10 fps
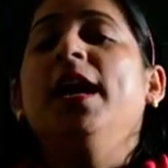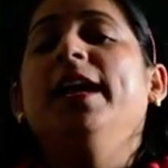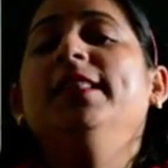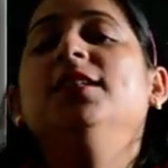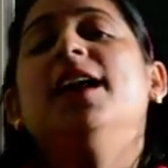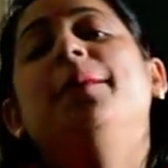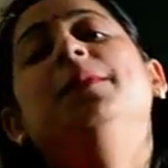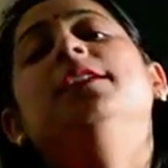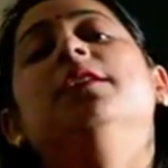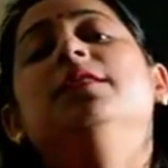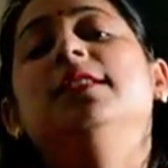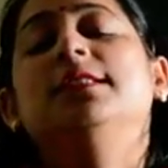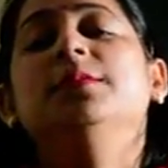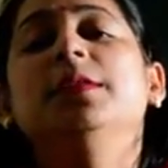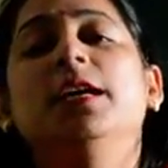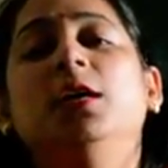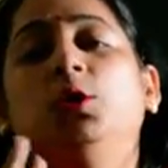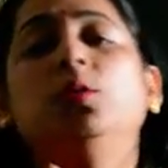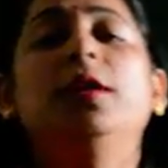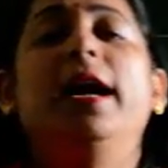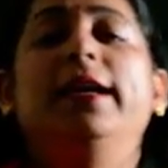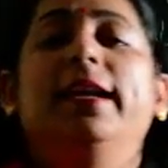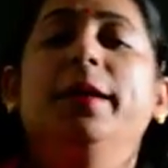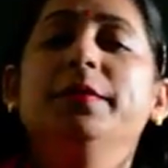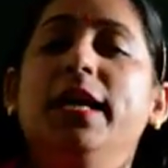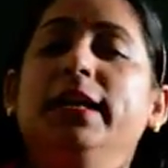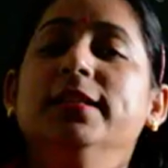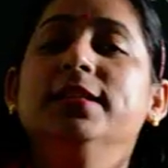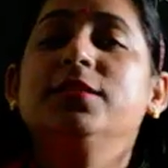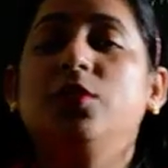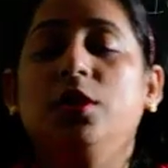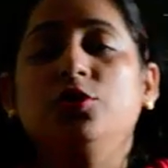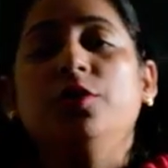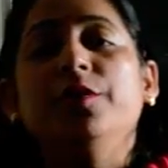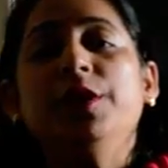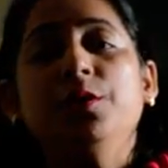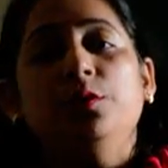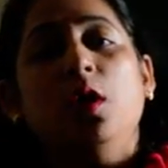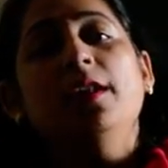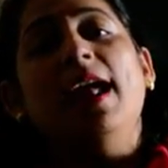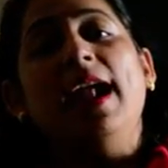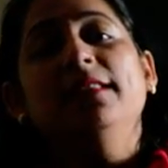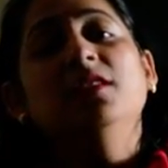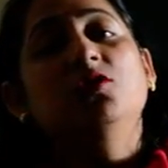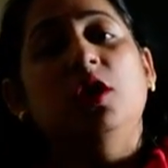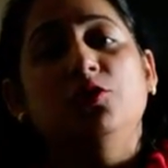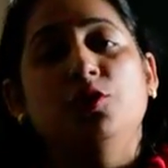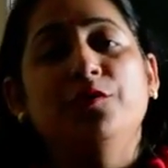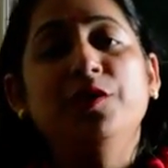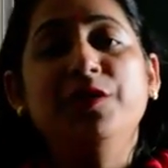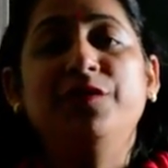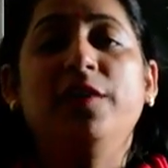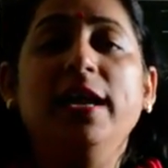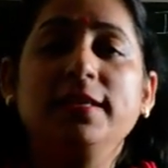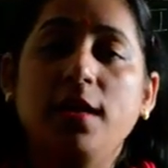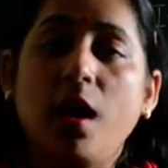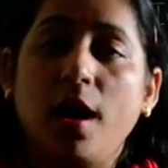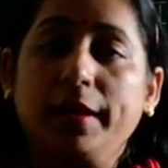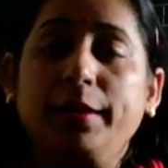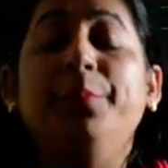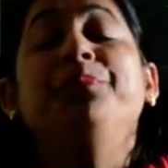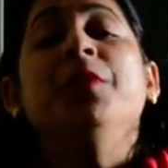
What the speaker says: In the chapter nervous system there are two diagrams, that is the structure of a neuron and the structure of a reflex arc.